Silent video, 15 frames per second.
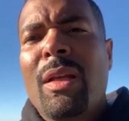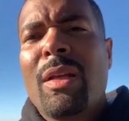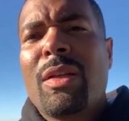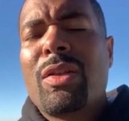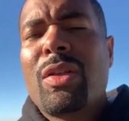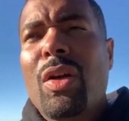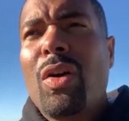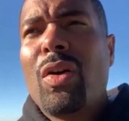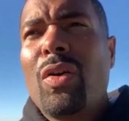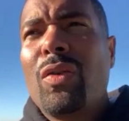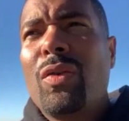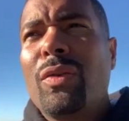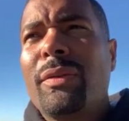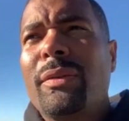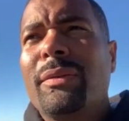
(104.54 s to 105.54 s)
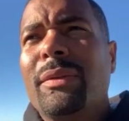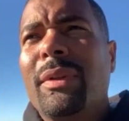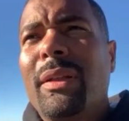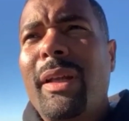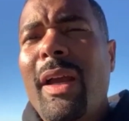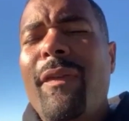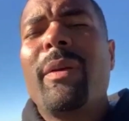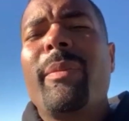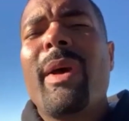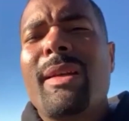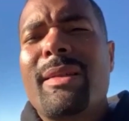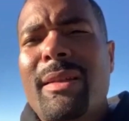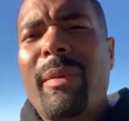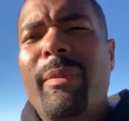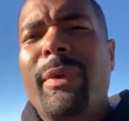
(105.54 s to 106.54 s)
So definitely made a
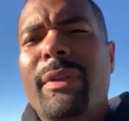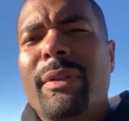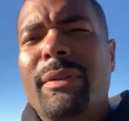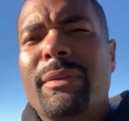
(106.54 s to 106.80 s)
statement.